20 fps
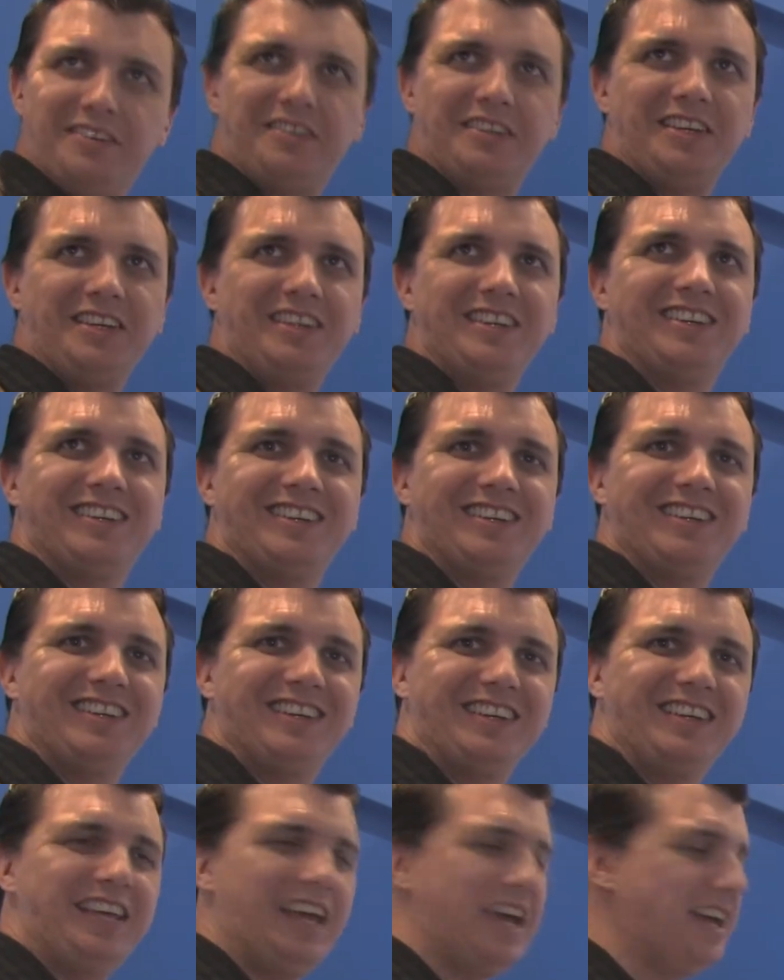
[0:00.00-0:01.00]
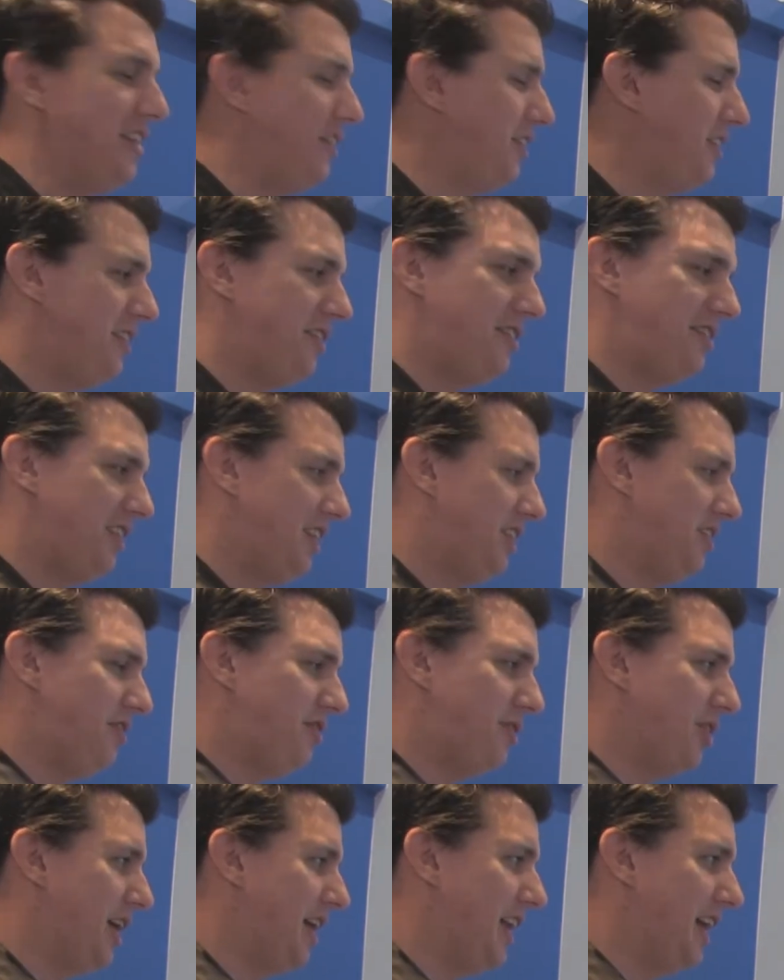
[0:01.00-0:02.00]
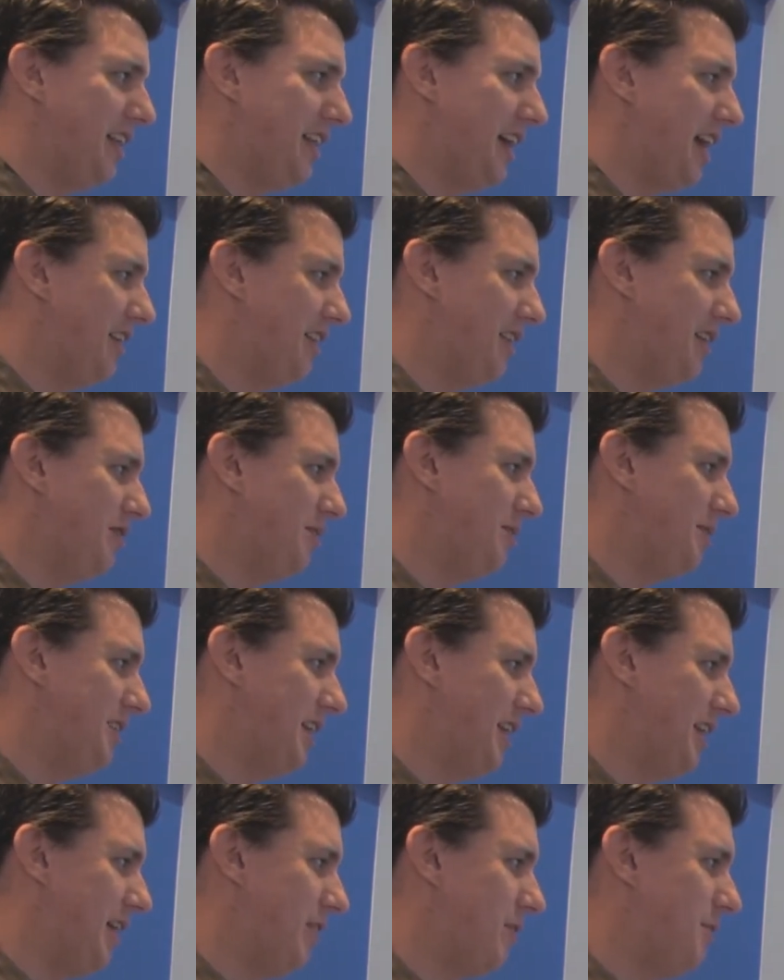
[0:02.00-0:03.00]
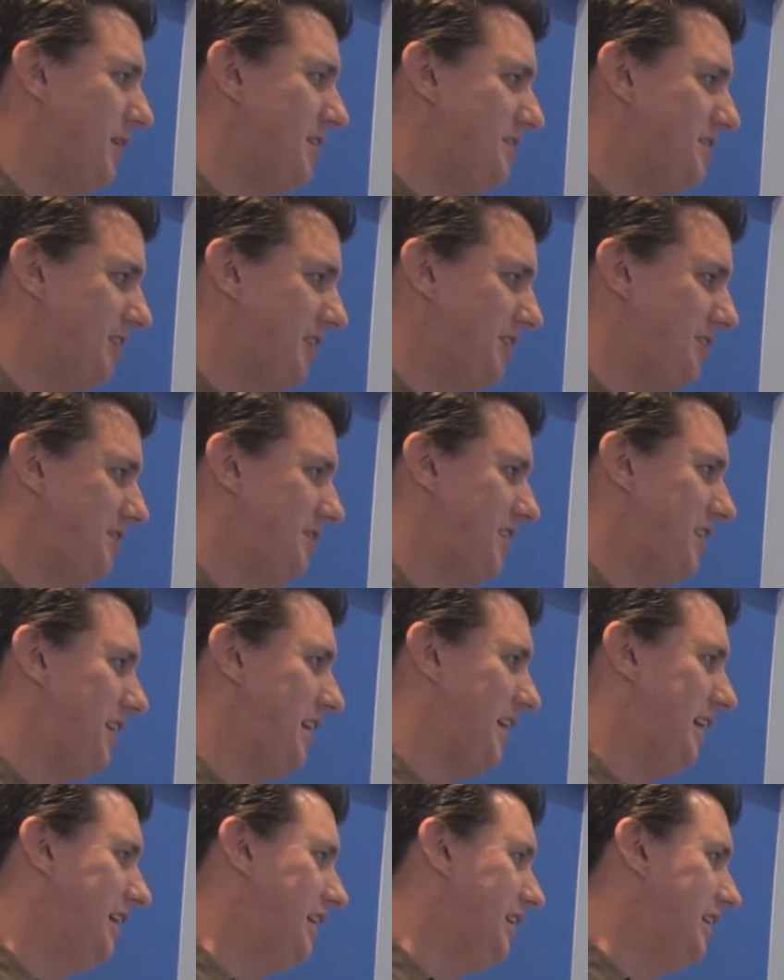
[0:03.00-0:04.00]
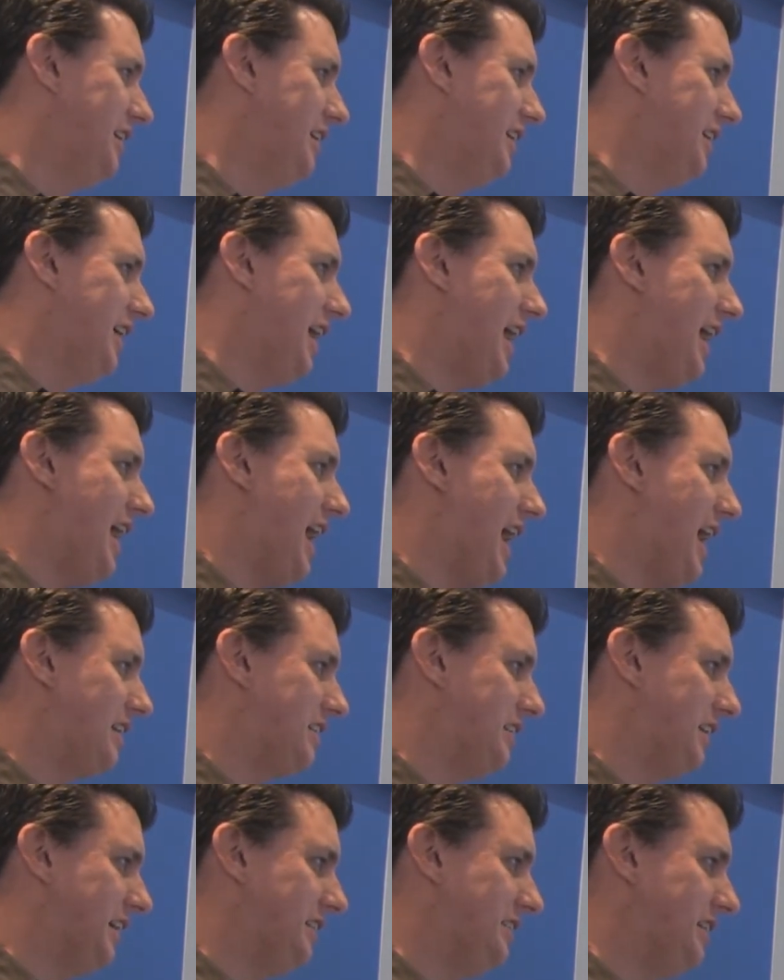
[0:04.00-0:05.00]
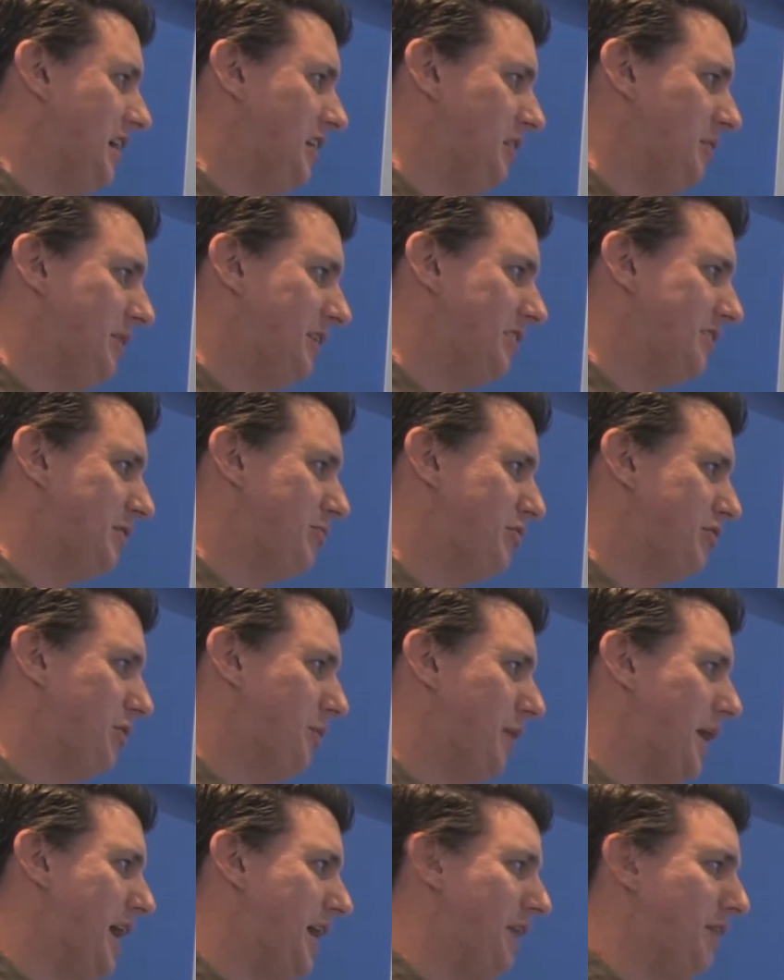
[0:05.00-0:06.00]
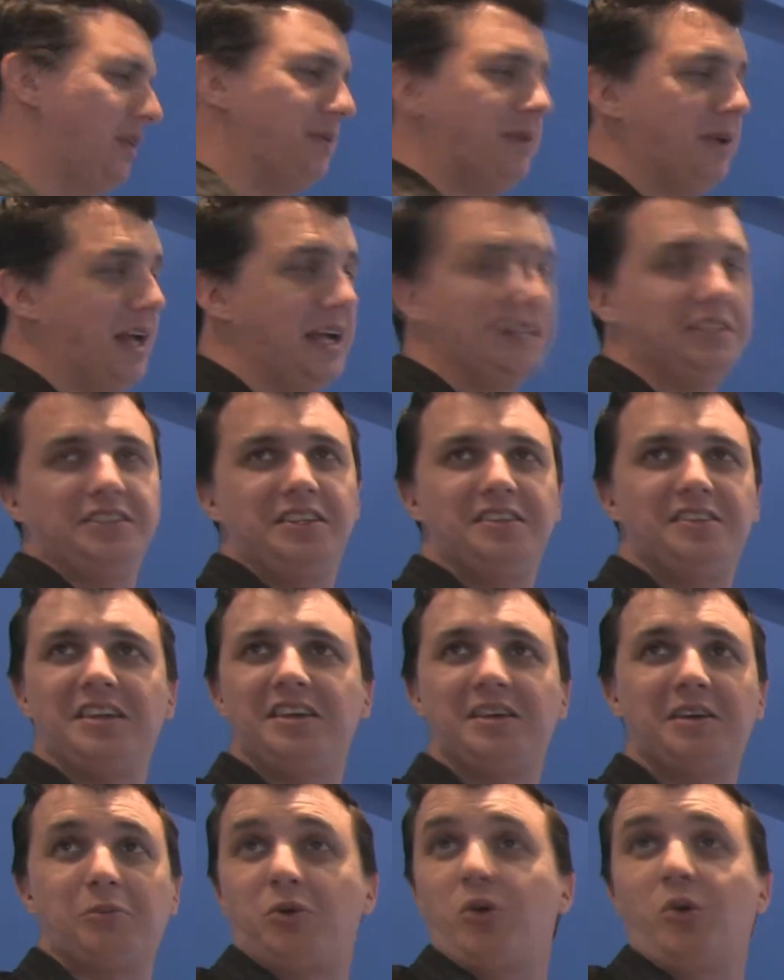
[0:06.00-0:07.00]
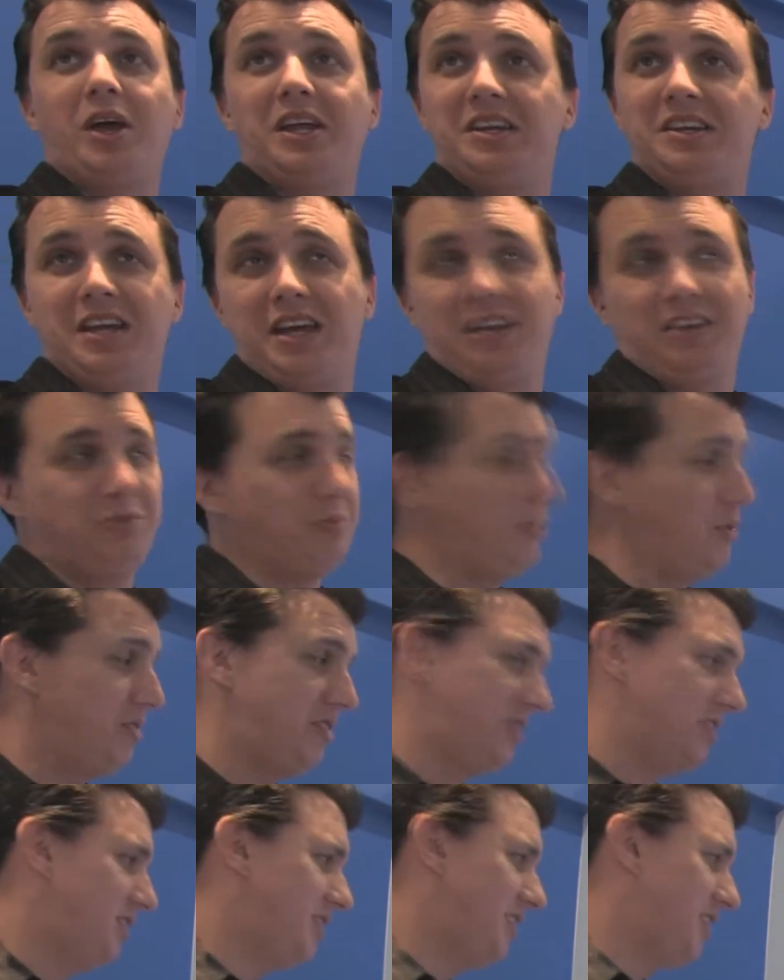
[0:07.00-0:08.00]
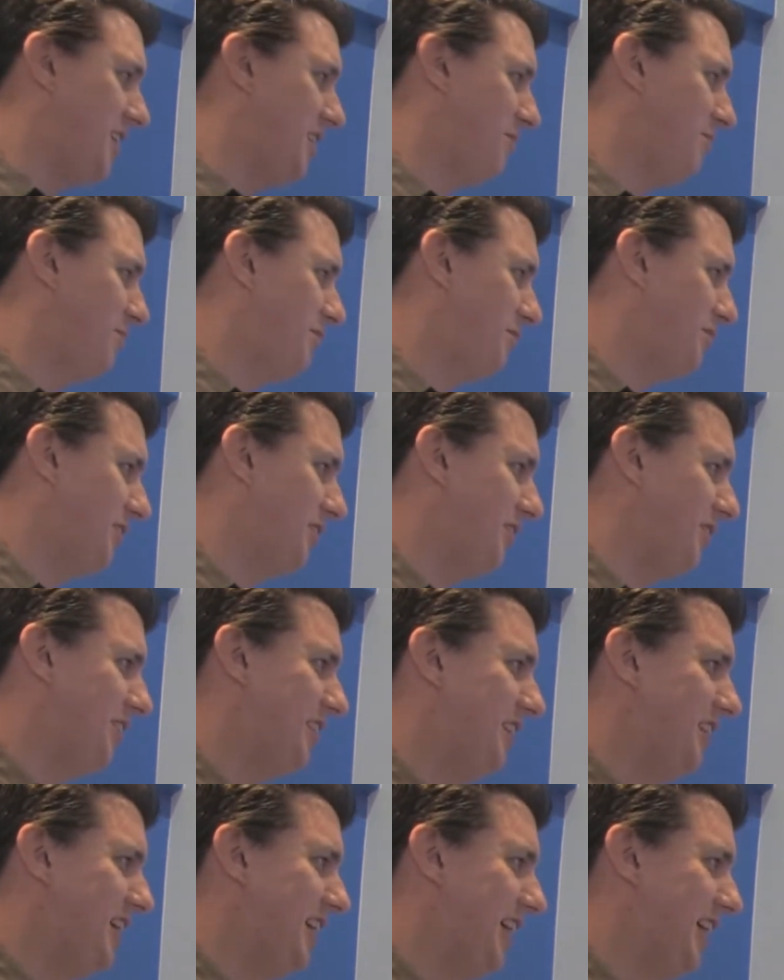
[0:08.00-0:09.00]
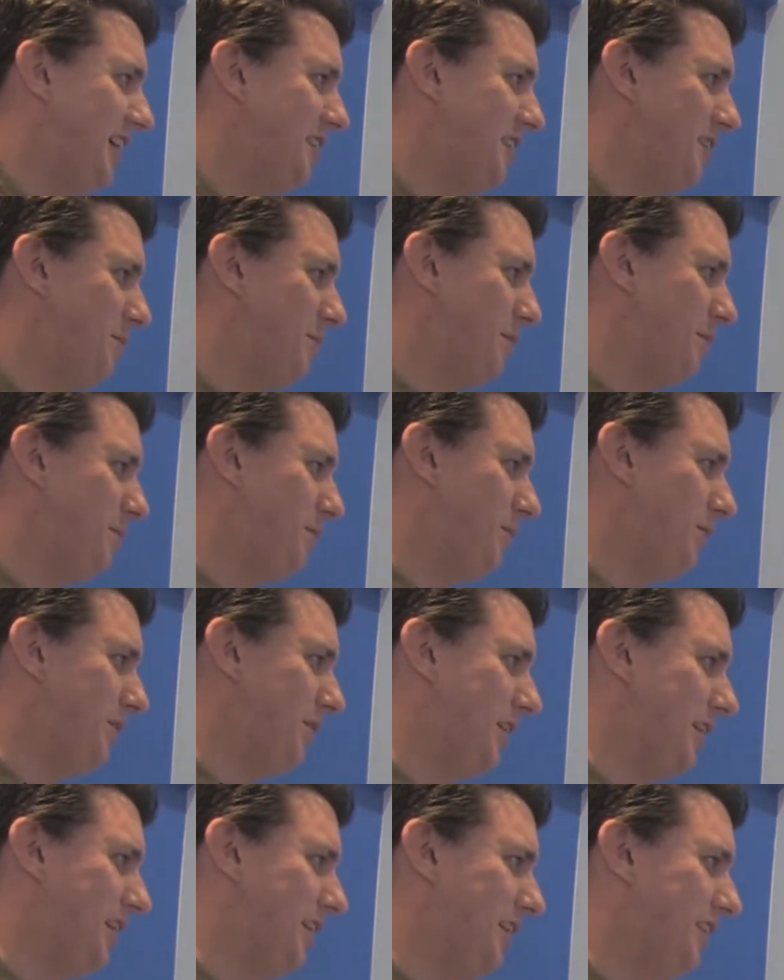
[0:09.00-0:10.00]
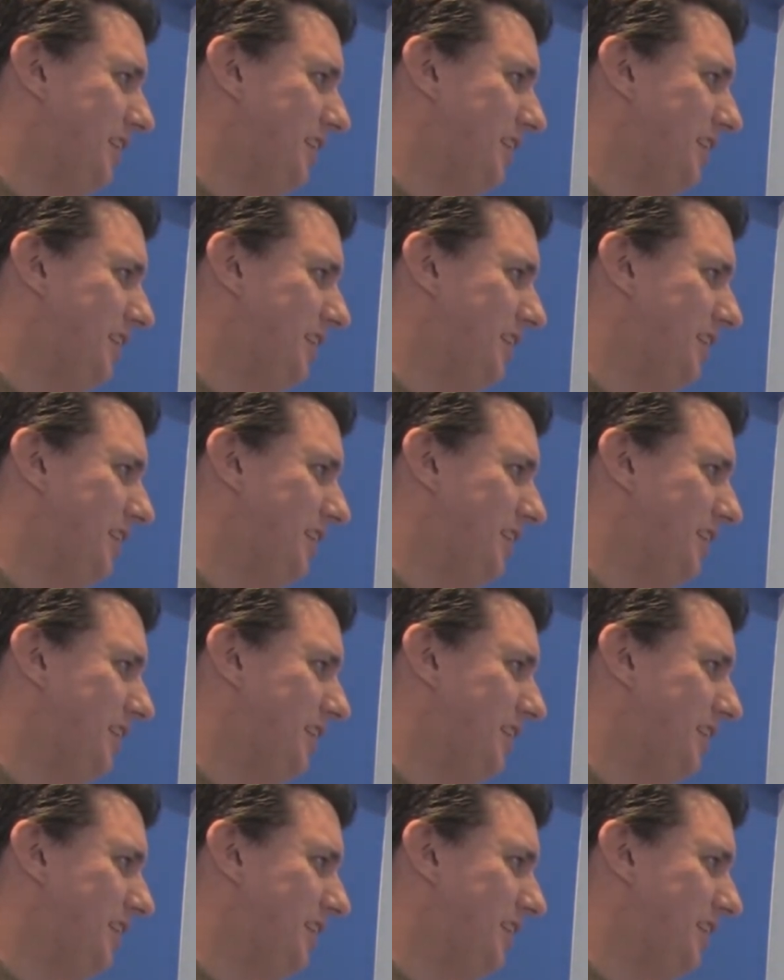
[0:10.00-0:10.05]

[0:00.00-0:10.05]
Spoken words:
Is he? Yeah, no, he's great. I love him to death. Everybody says that I act like Donald because I'm so angry, but I actually think I'm quite nice most of the time. So I think people.